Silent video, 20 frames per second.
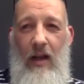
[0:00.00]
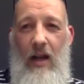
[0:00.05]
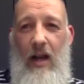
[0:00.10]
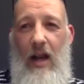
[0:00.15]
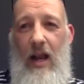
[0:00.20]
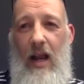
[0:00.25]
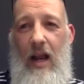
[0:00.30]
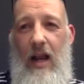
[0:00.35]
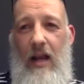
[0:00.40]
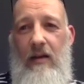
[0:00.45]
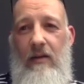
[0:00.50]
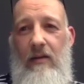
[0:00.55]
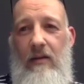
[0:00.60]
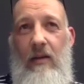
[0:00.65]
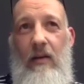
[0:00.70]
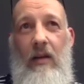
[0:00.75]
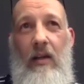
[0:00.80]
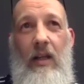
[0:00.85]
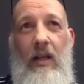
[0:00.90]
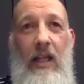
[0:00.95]
and
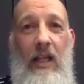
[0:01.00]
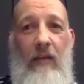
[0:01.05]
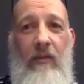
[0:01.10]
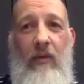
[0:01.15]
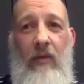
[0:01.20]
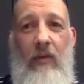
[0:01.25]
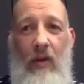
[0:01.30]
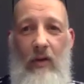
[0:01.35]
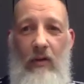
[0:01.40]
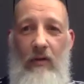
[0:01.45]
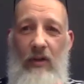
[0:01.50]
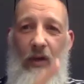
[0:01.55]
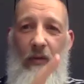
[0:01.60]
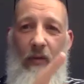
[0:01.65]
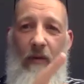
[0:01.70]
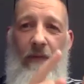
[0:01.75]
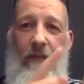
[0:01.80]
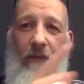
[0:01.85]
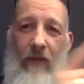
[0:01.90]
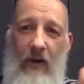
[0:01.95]
even those who are
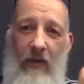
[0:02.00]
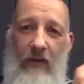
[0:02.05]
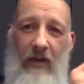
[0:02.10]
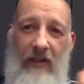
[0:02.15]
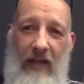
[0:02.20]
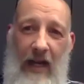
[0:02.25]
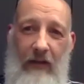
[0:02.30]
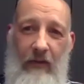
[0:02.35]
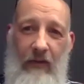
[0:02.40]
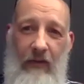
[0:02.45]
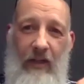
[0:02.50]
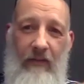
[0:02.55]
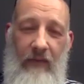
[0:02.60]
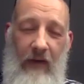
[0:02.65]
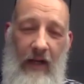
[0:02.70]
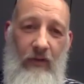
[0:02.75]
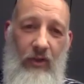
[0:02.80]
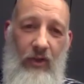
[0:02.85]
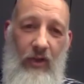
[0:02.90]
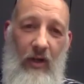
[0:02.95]
further down on
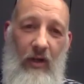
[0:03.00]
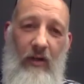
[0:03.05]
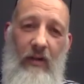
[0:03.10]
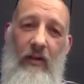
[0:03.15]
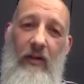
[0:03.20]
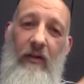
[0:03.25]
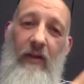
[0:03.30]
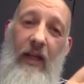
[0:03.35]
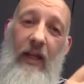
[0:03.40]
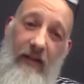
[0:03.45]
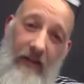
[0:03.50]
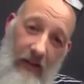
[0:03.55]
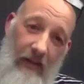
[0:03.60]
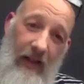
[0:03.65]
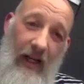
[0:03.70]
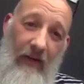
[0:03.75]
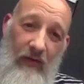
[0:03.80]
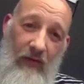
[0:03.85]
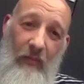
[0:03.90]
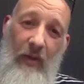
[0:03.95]
adventure, they still
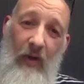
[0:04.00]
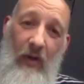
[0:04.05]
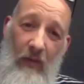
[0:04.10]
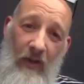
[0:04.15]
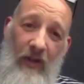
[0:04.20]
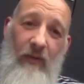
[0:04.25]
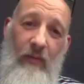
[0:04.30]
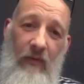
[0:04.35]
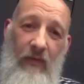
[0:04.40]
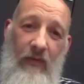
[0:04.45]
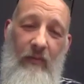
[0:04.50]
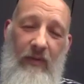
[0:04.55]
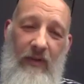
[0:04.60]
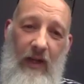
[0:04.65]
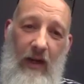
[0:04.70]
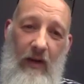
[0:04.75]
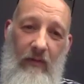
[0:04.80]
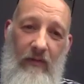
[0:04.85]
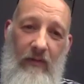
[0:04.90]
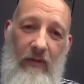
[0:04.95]
have to be honest with
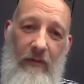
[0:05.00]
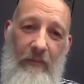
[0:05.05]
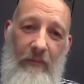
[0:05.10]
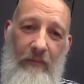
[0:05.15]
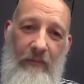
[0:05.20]
themselves.